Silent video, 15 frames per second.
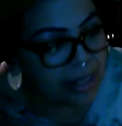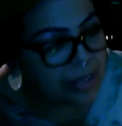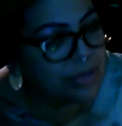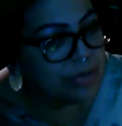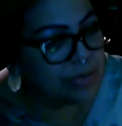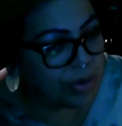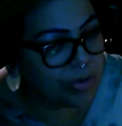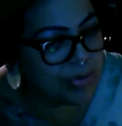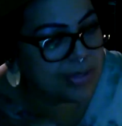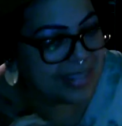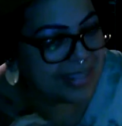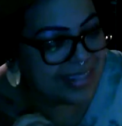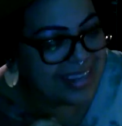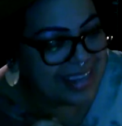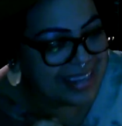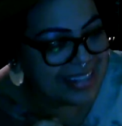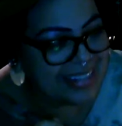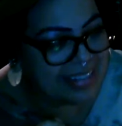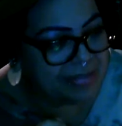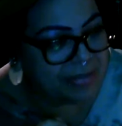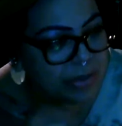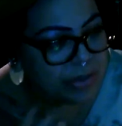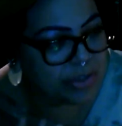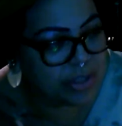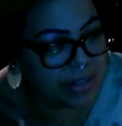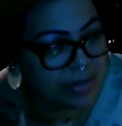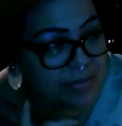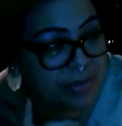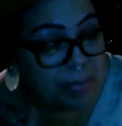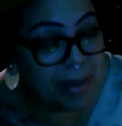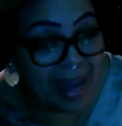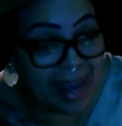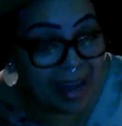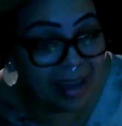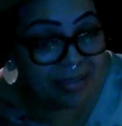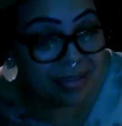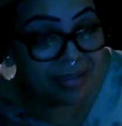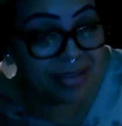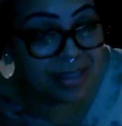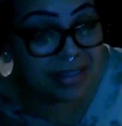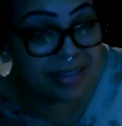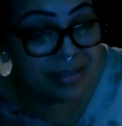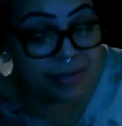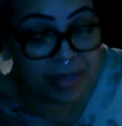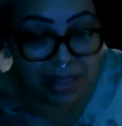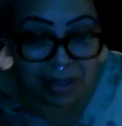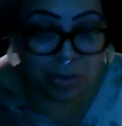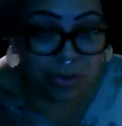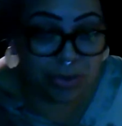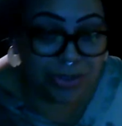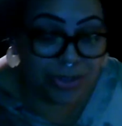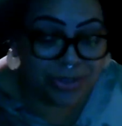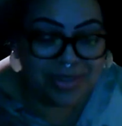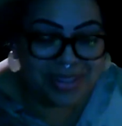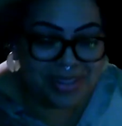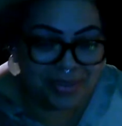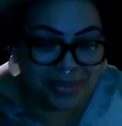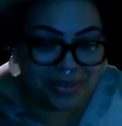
the roses and candy version of the path that's available to you.